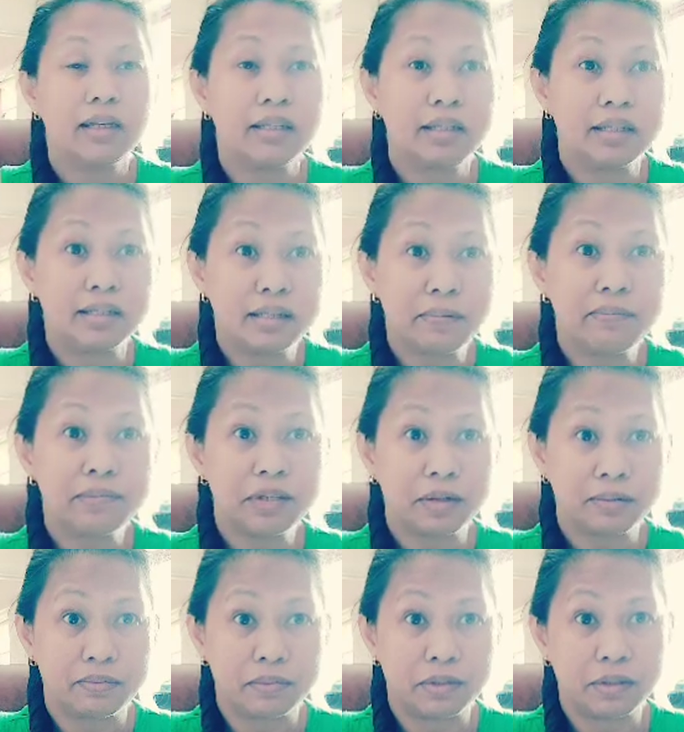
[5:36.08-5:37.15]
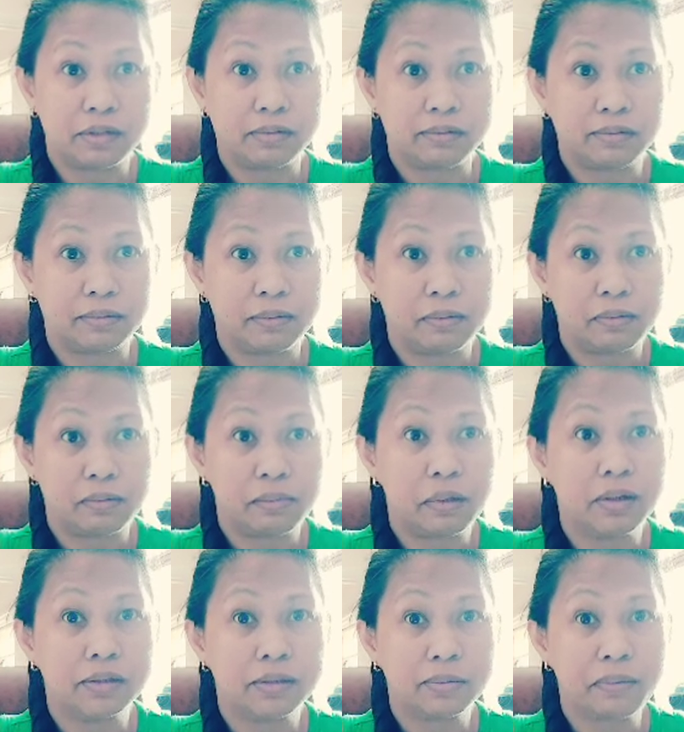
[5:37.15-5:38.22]
the symptoms of
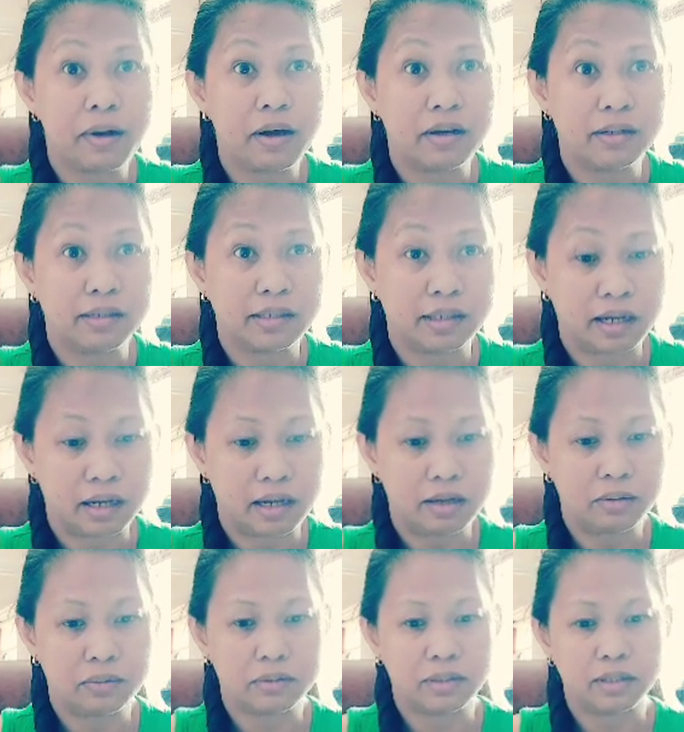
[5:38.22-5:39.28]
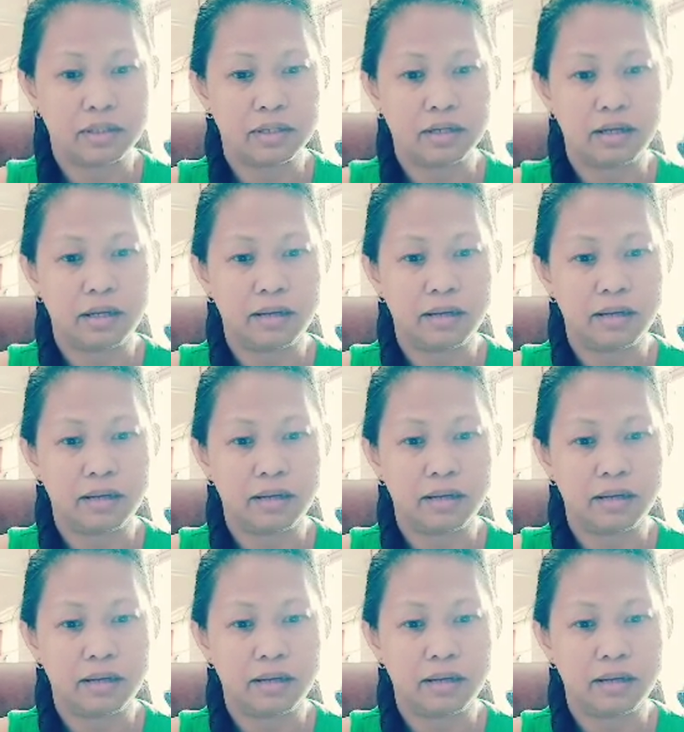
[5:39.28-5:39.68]
Bell's palsy was